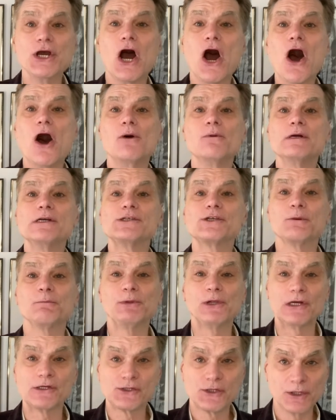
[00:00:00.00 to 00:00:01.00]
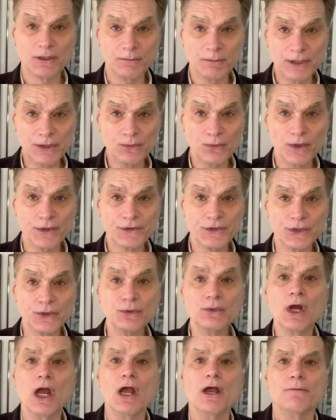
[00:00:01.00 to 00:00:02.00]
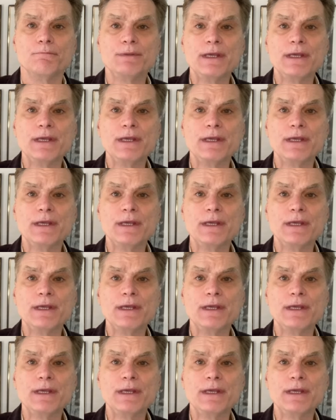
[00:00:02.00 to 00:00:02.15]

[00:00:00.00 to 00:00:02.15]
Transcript: Always a pleasure to be with you.